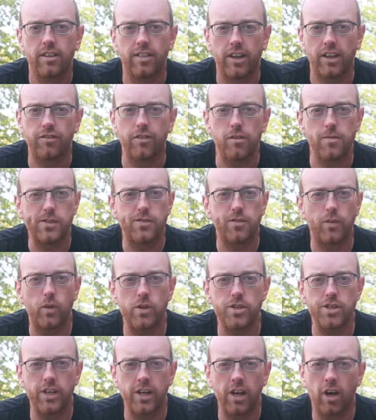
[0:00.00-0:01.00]
Thanks very much for
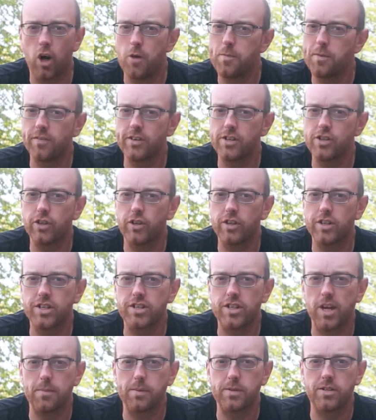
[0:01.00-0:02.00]
watching. I hope you've enjoyed
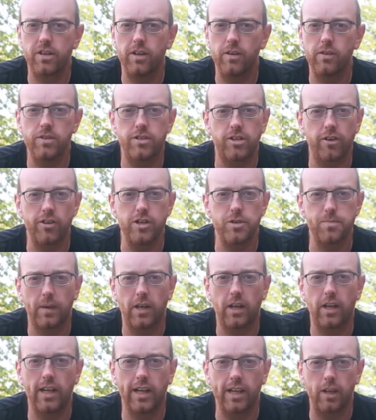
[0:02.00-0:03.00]
this episode. So it's
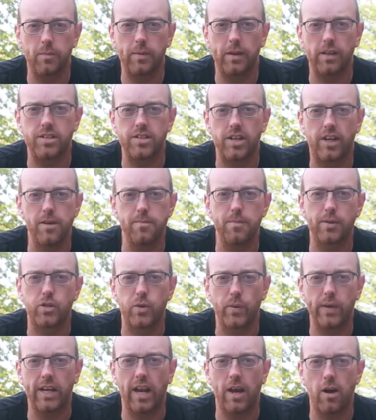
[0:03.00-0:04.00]
been a little bit of time
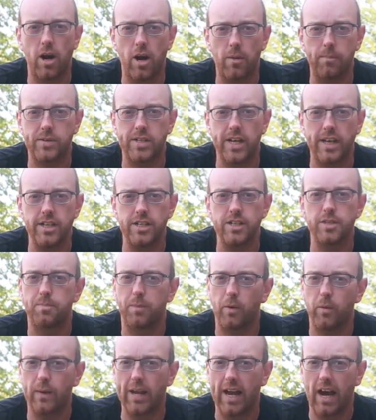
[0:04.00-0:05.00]
between updates,
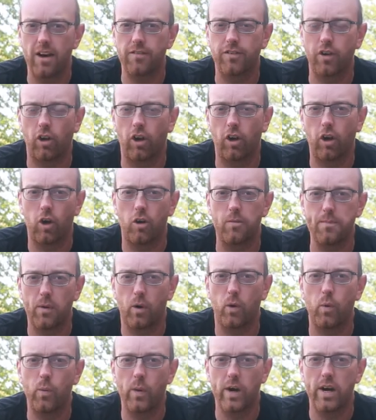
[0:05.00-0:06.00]
but we have got a lot
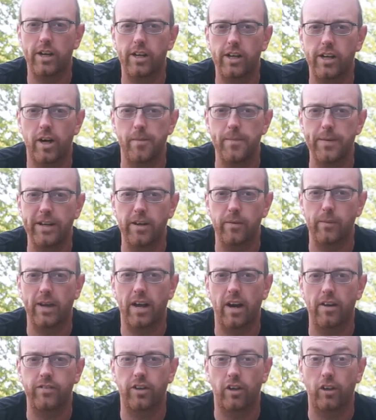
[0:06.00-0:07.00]
more work coming and we
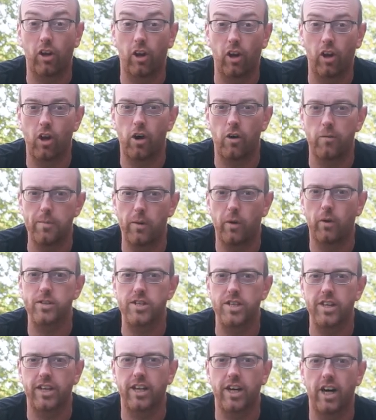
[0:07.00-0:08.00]
have done a lot more
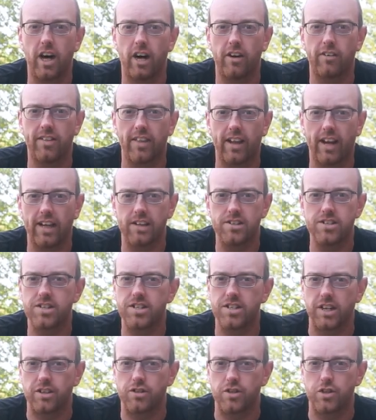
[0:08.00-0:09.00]
to the car in the last
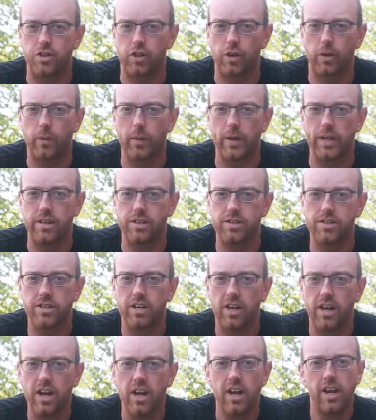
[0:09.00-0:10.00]
six or so weeks.
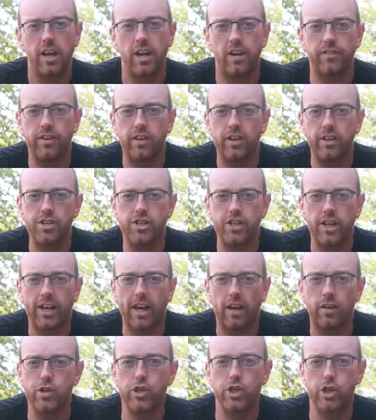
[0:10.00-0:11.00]
If you'd like to
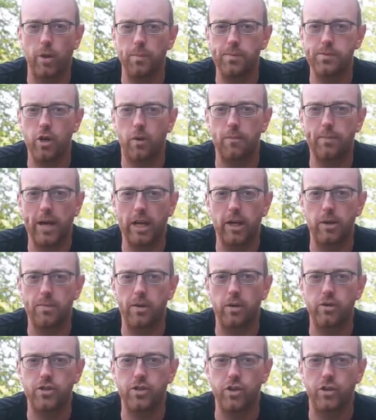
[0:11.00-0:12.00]
check out
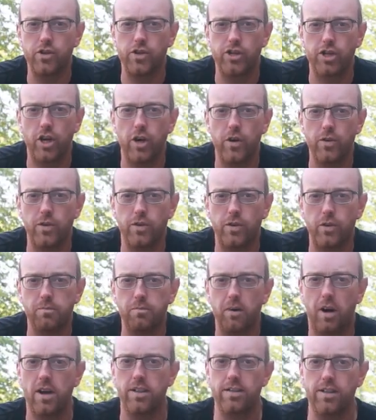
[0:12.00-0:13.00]
shop.pedalbox.show, you can
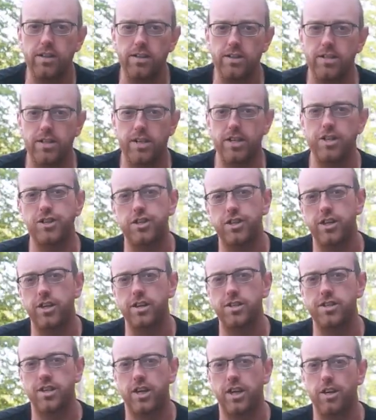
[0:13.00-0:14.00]
buy these
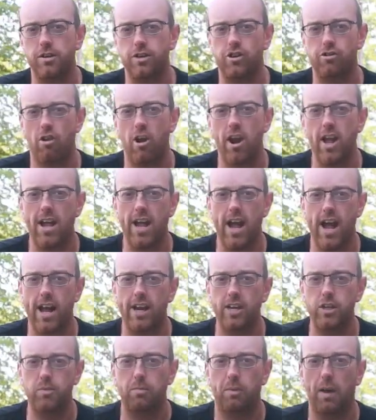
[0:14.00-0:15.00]
t-shirts in grey
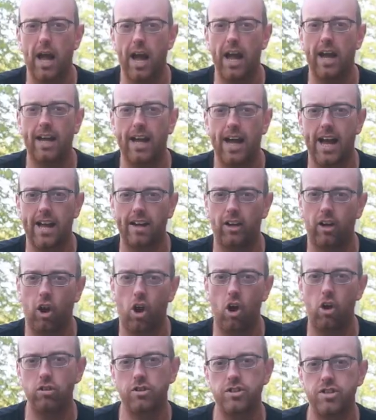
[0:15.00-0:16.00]
and black and
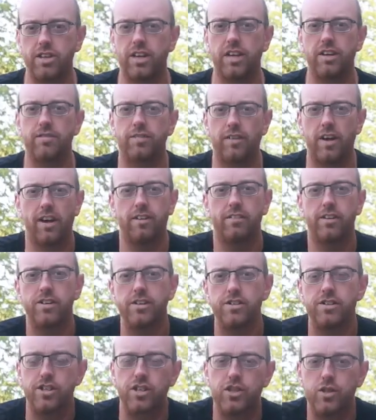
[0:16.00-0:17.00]
long sleeve
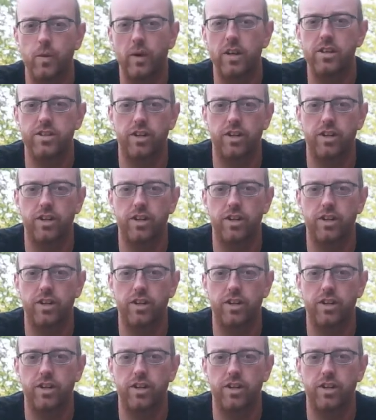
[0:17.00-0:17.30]
variants, as well